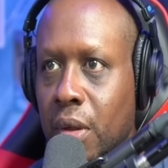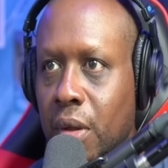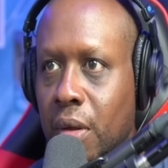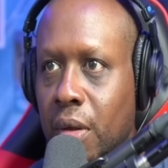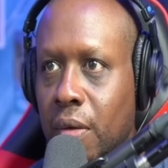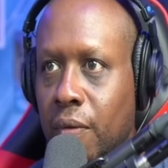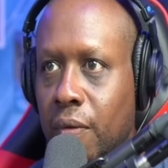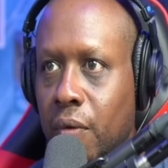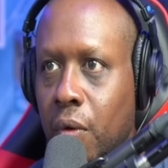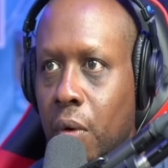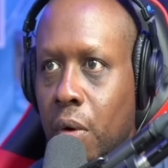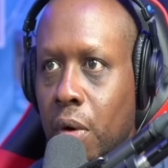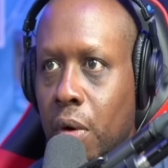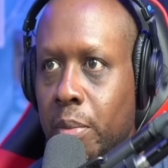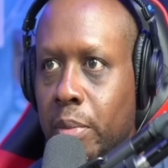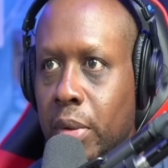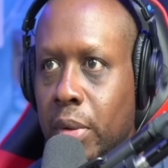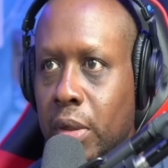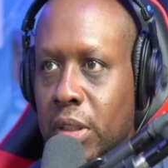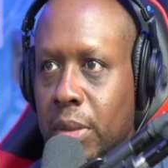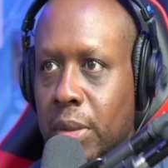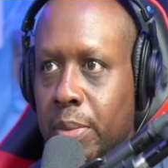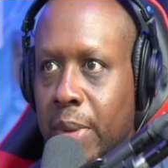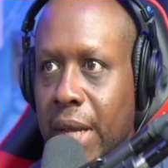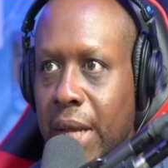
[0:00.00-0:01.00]
For
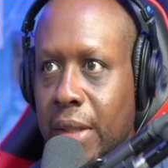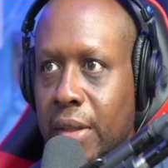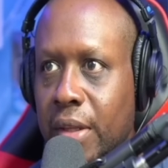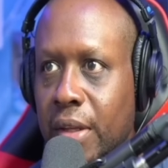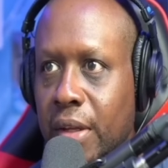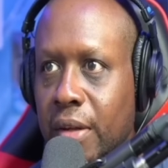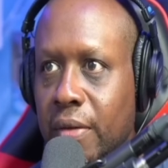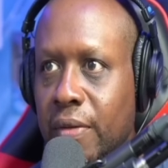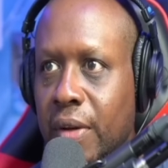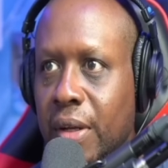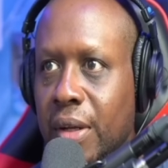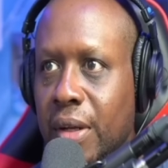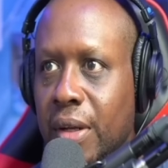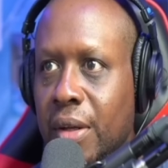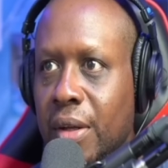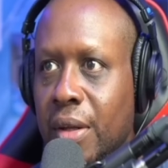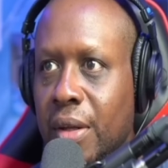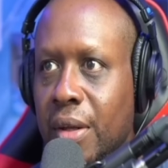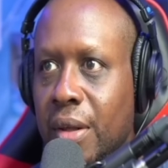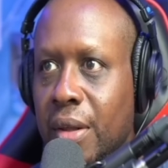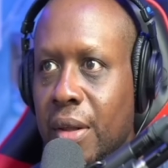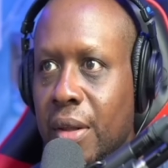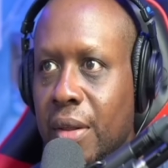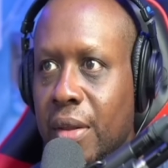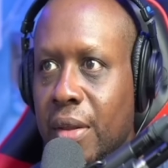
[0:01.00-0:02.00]
perspective,
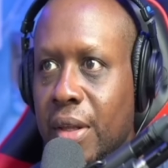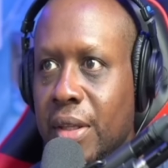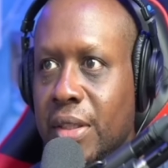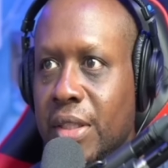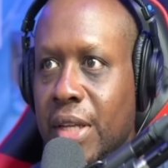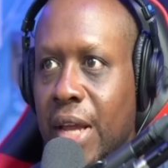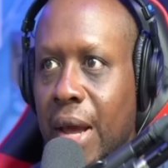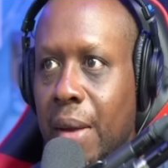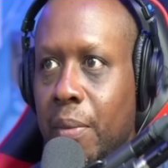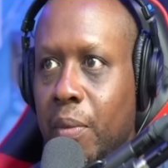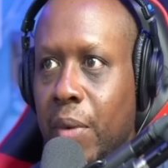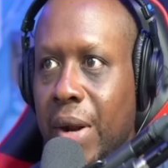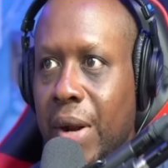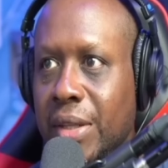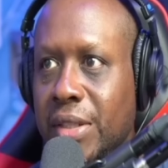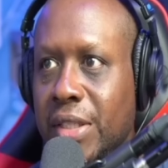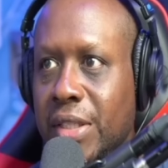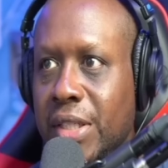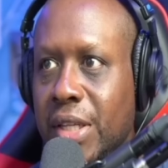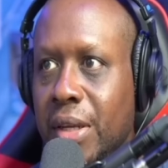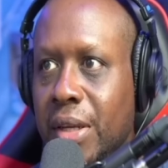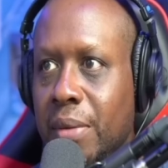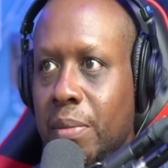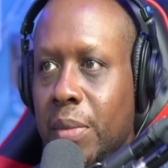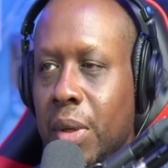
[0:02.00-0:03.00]
this time
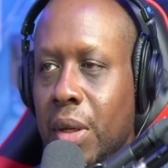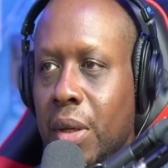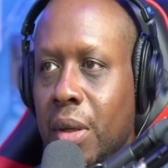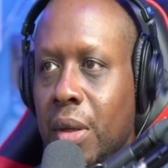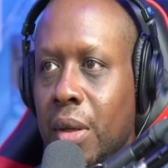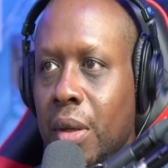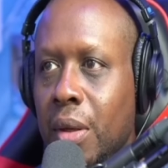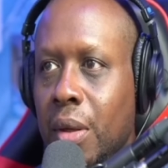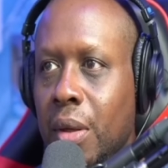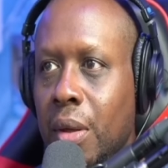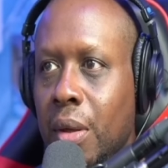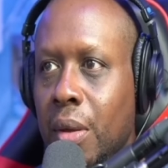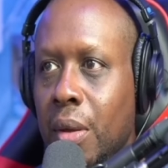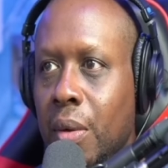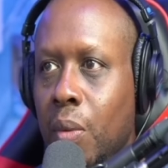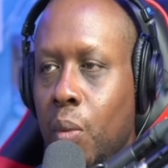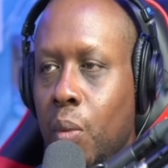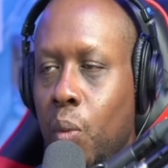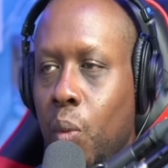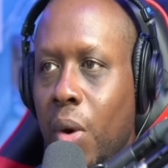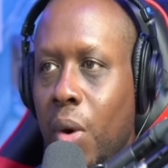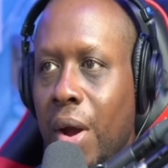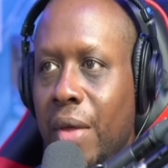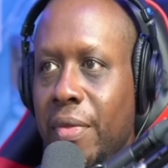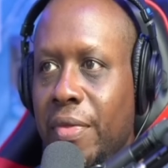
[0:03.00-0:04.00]
ranks him
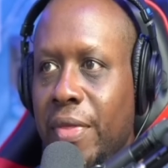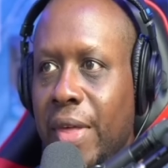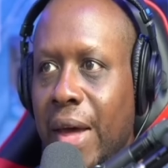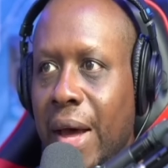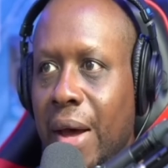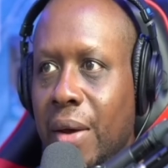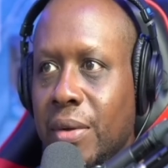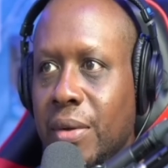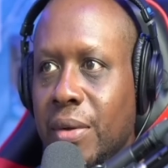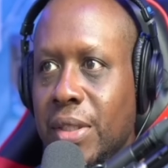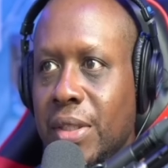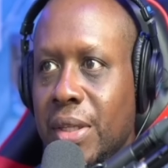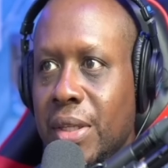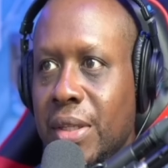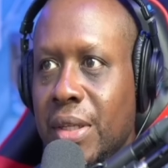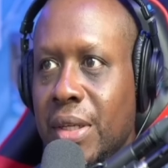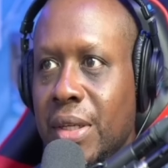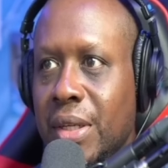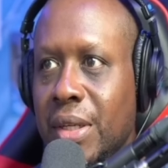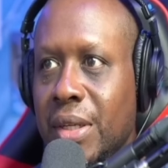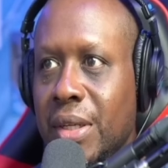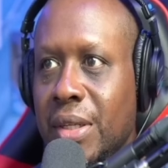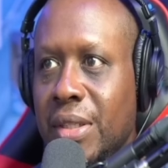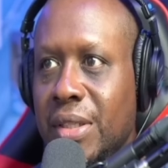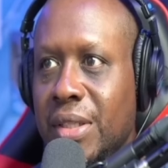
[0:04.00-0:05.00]

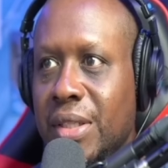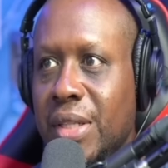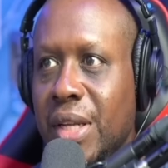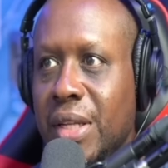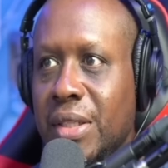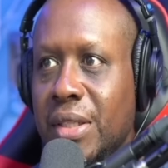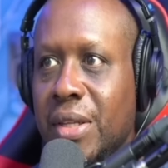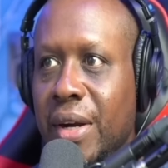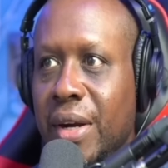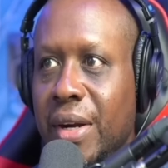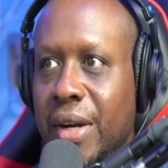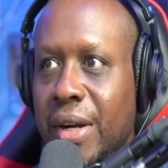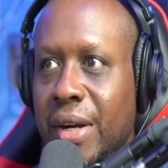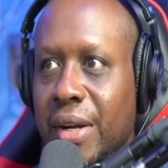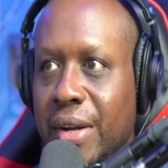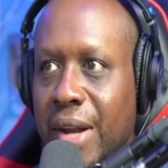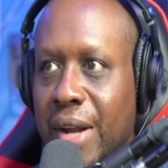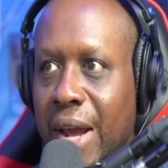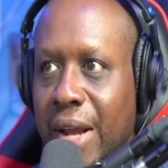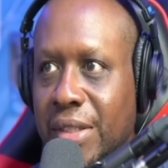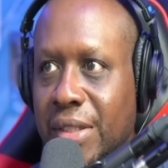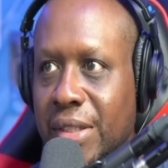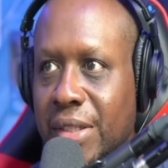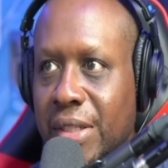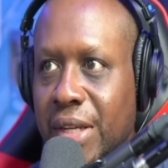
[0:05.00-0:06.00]

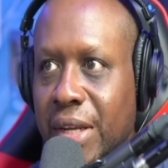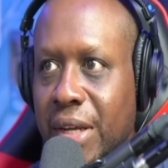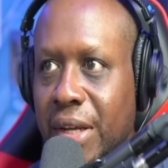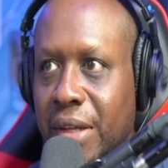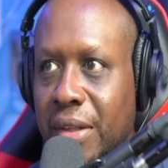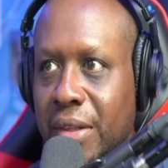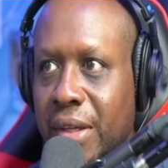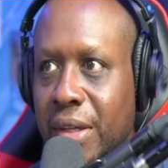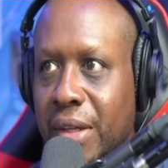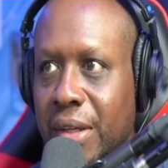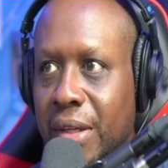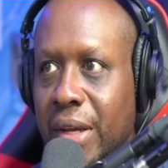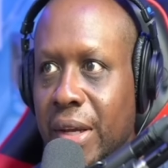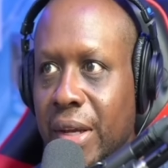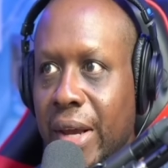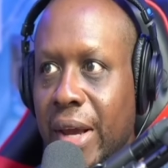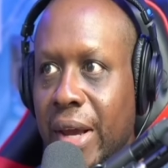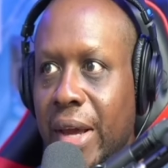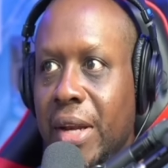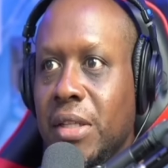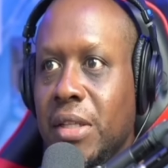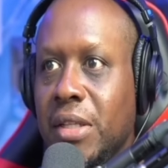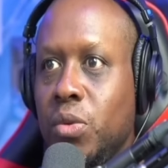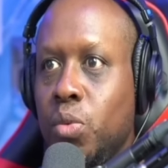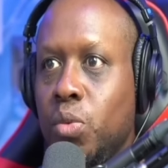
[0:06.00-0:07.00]
1,619th
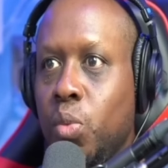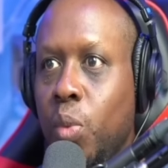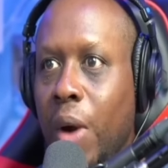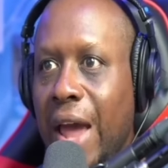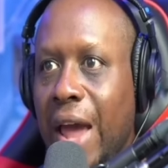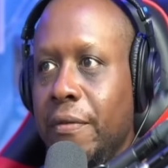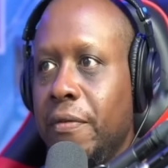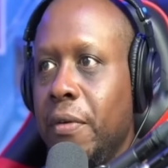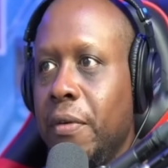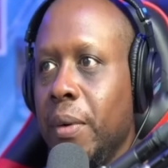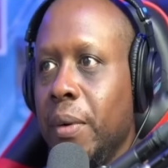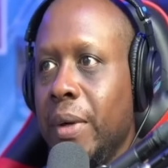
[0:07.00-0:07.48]
in his rightful